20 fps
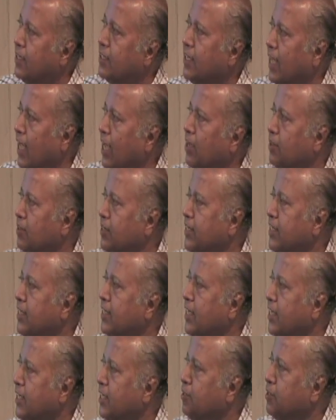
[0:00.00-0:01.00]
I have seen
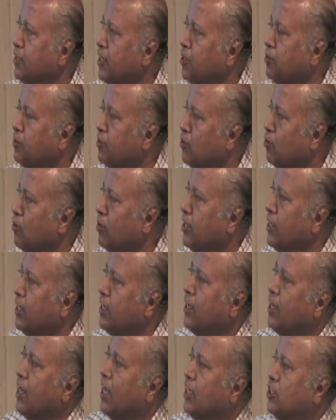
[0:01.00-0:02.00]
that it is sold
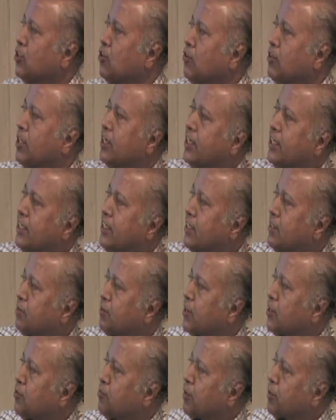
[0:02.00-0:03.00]
in large quantities
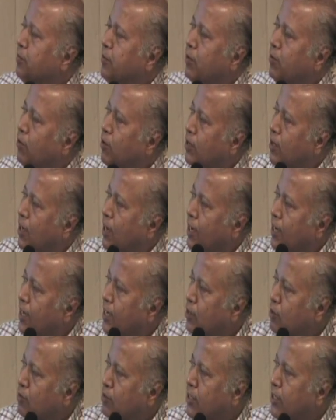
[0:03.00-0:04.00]
because people want
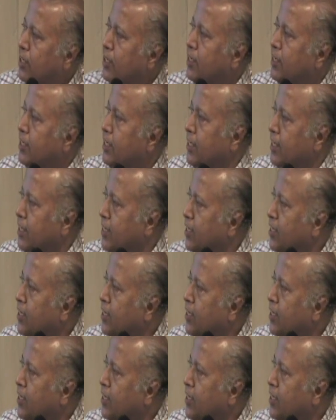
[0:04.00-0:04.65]
color to the tea.